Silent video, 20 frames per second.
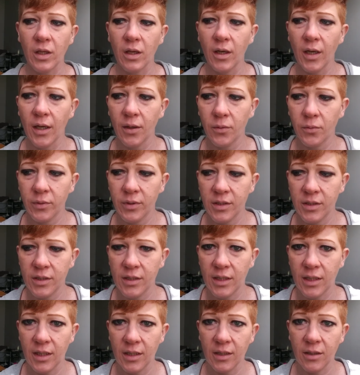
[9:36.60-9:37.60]
I was
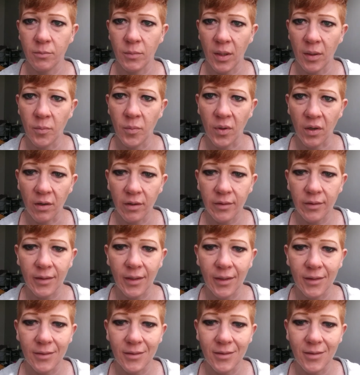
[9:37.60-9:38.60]
sitting in my bunk
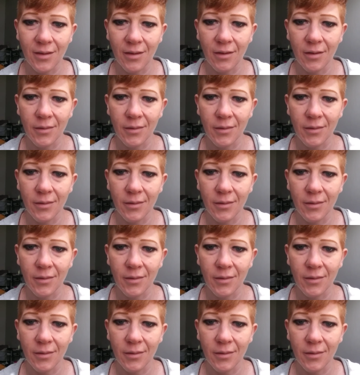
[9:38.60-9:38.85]
and